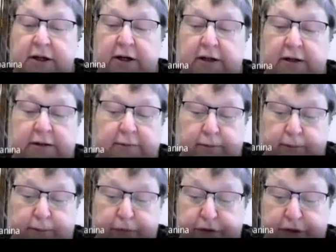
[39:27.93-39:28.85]

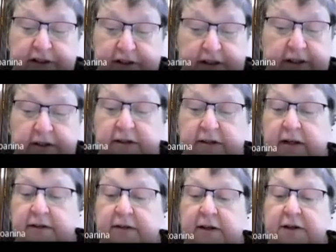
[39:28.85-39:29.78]
This is the
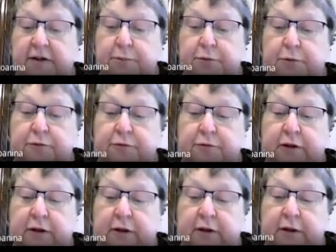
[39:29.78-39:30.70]
entire proof.
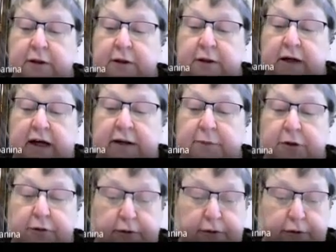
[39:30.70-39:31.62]
I'm
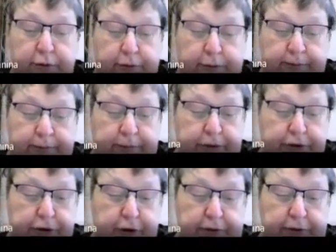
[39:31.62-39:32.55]
not going to
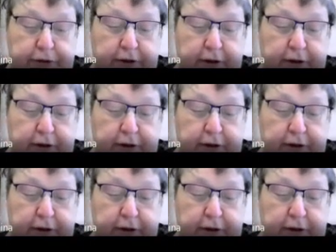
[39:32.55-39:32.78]
show it.